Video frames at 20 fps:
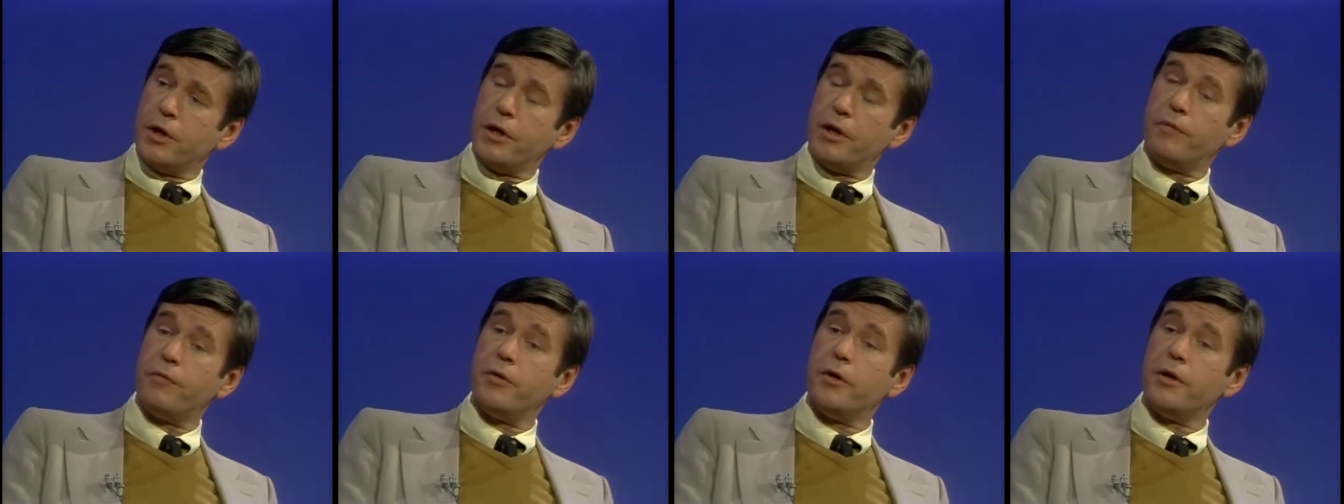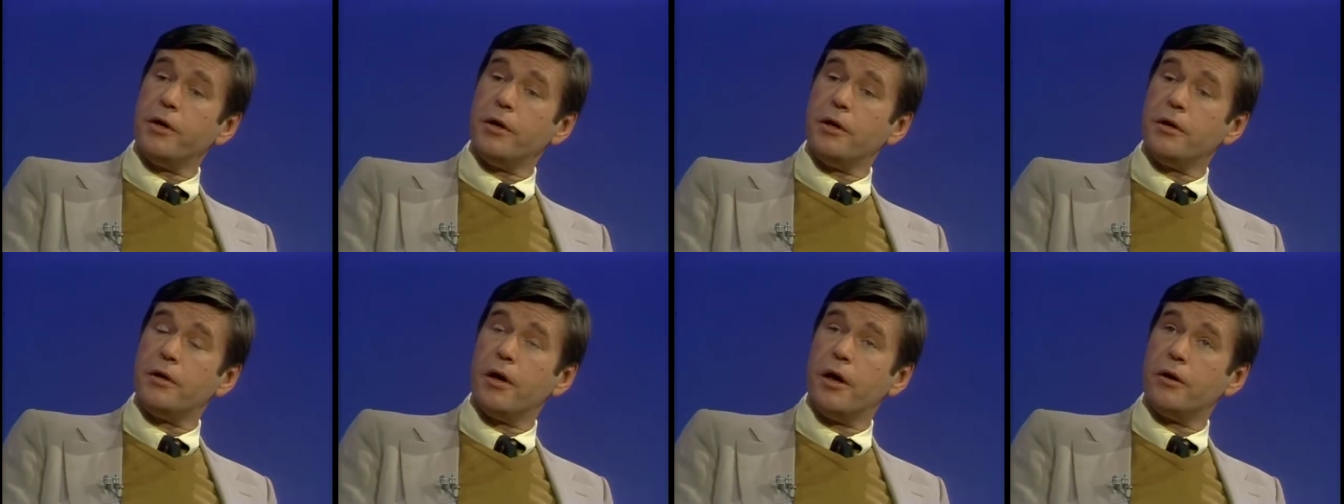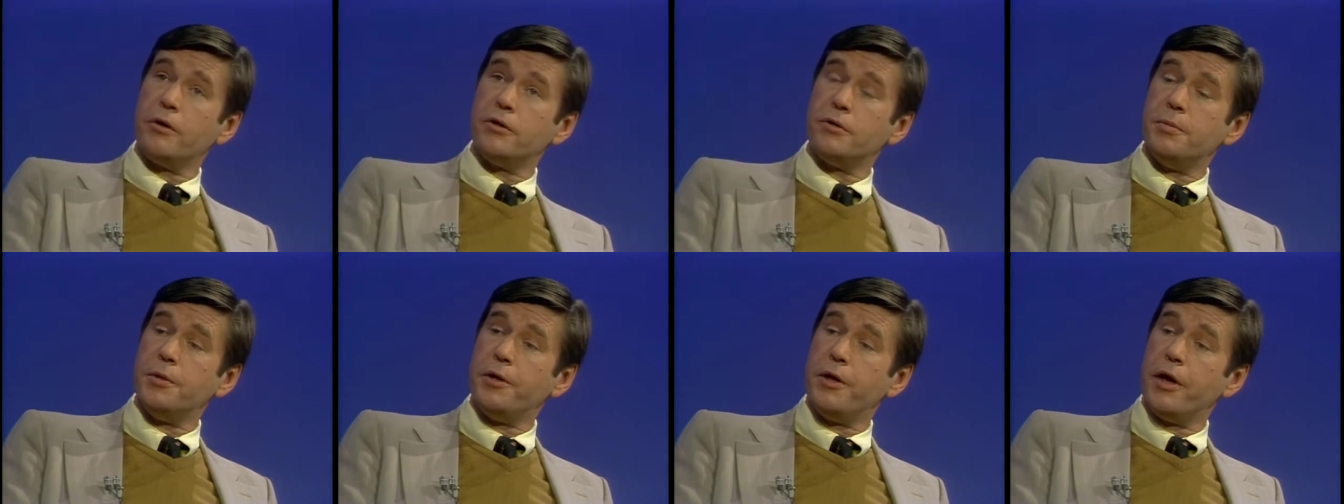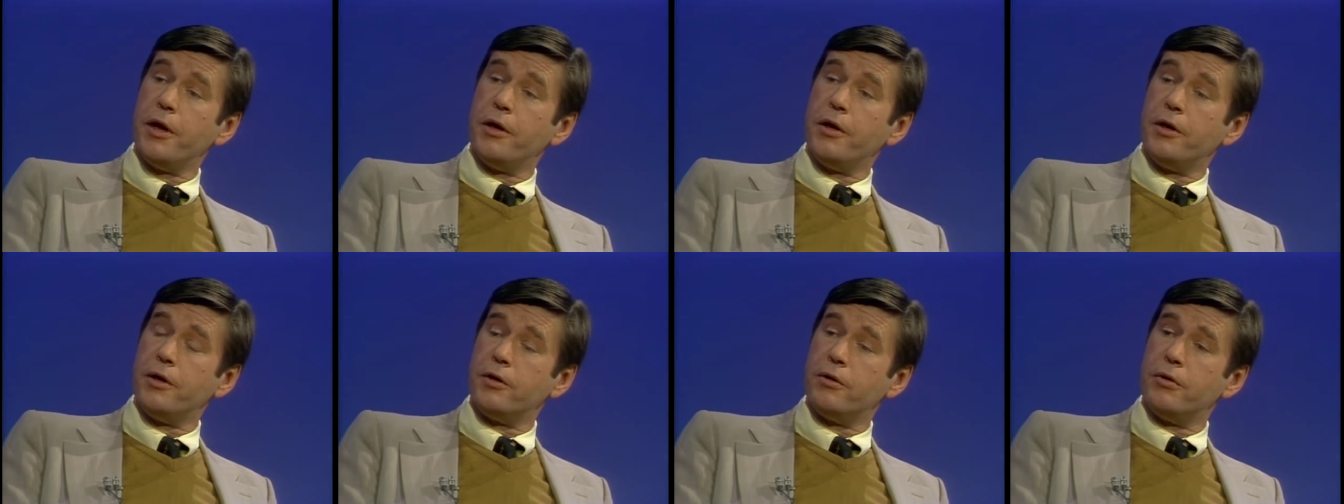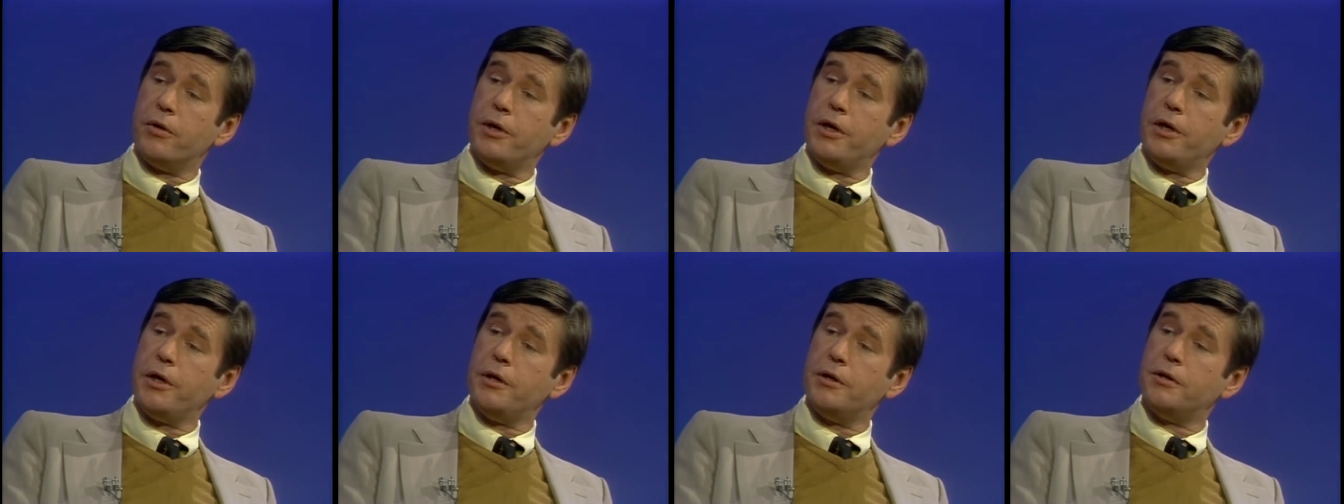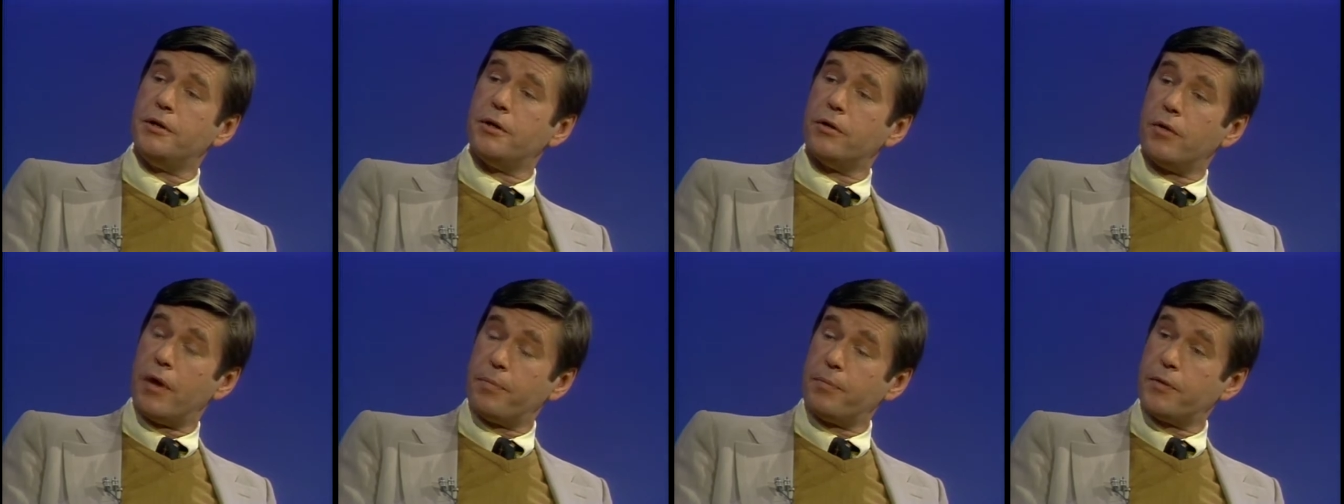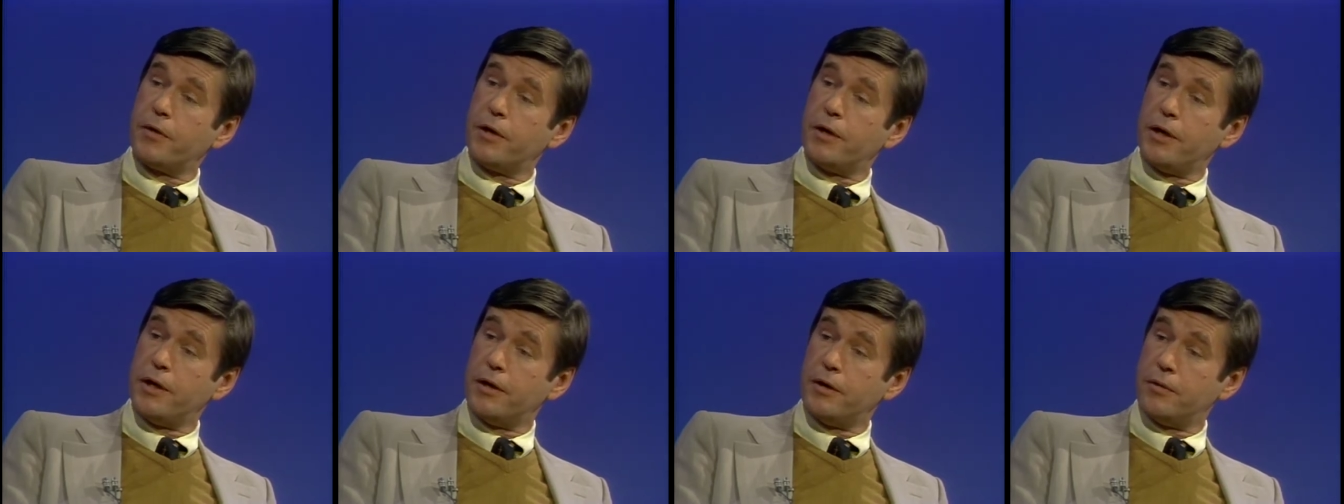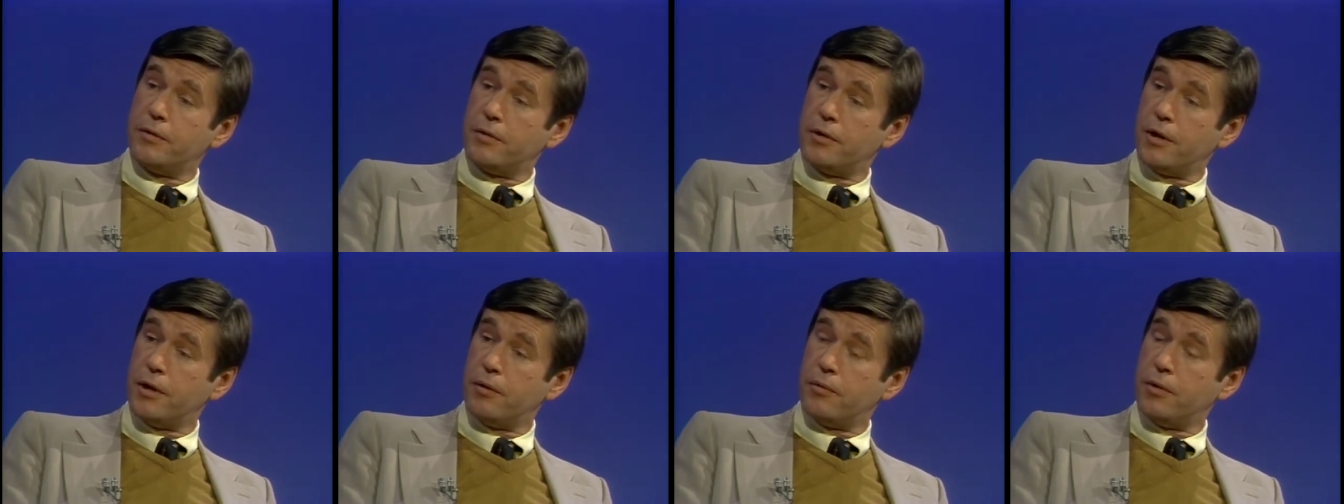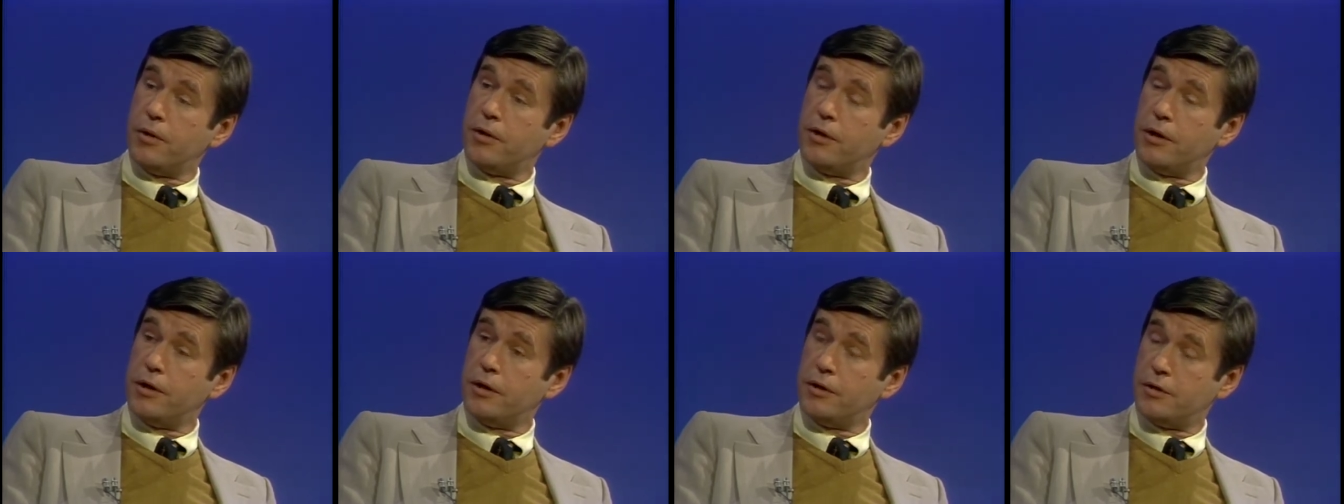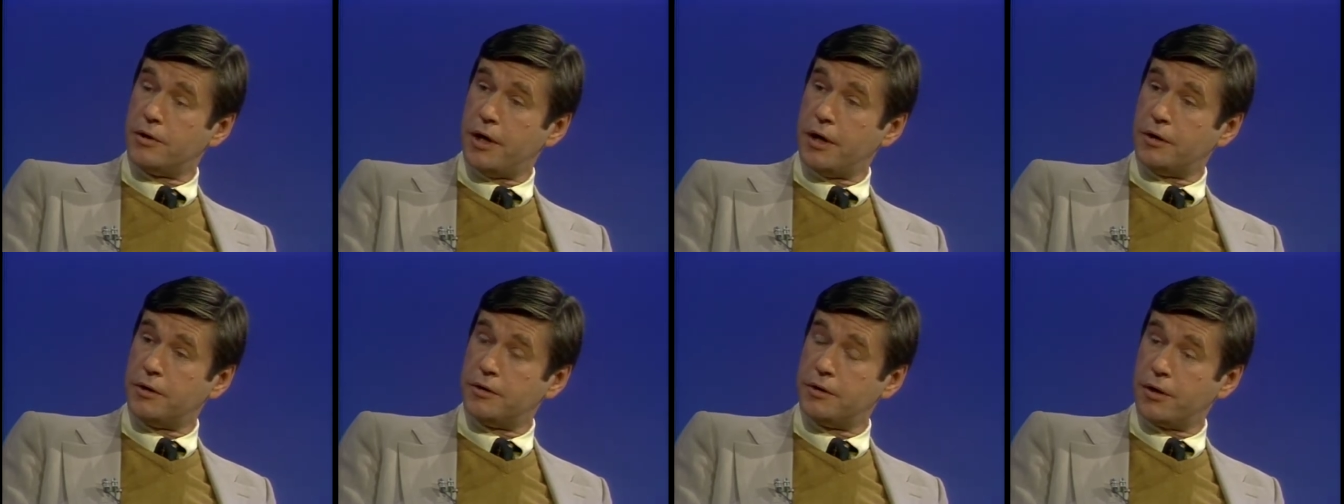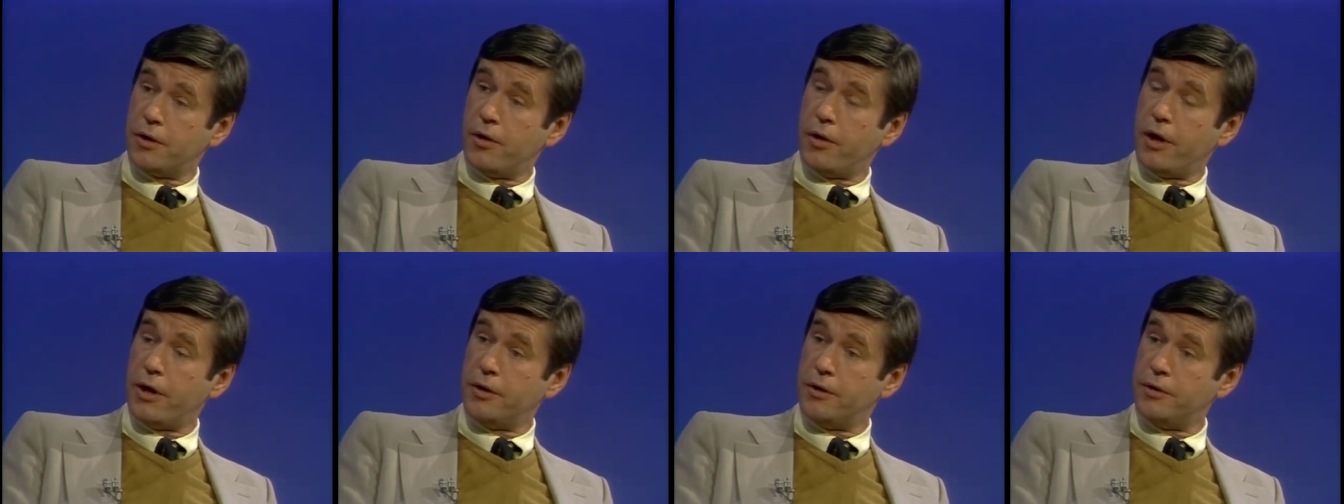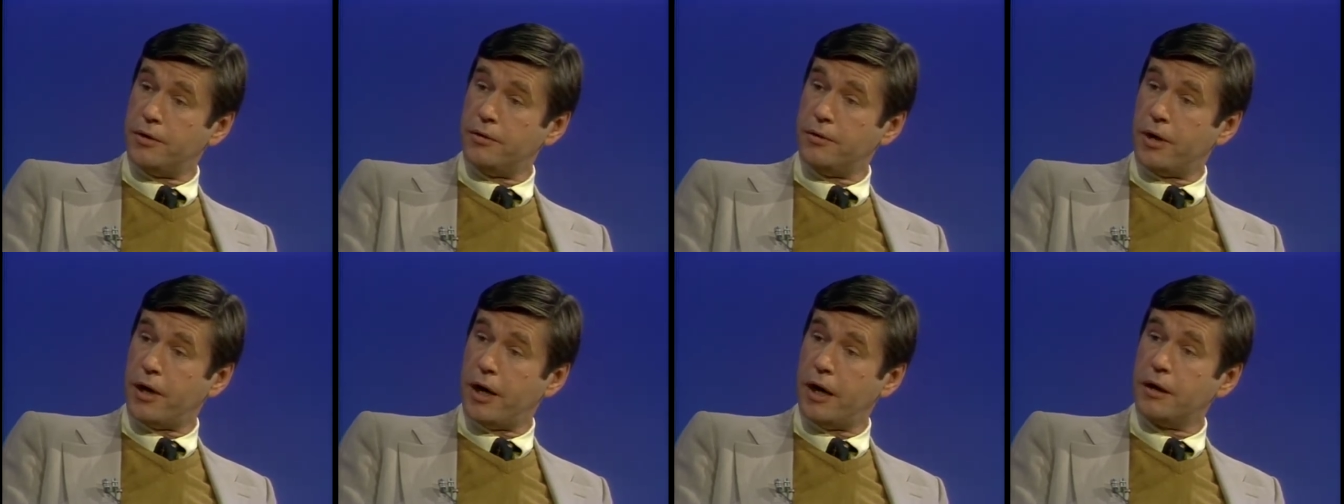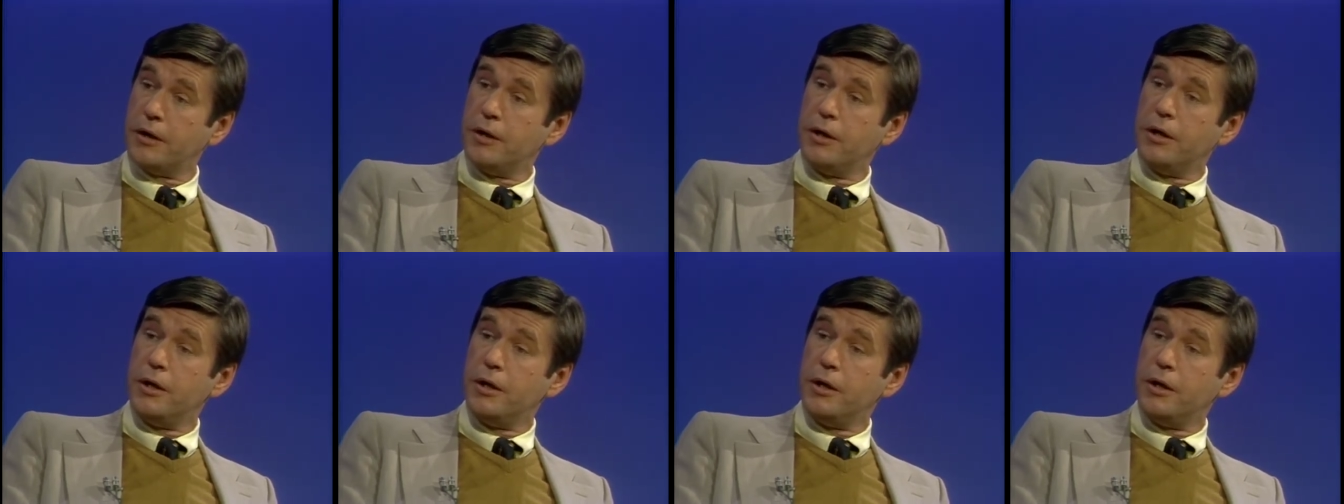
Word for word: And if the congressman then agreed corruptly and uh, with the intent to go ahead and do that,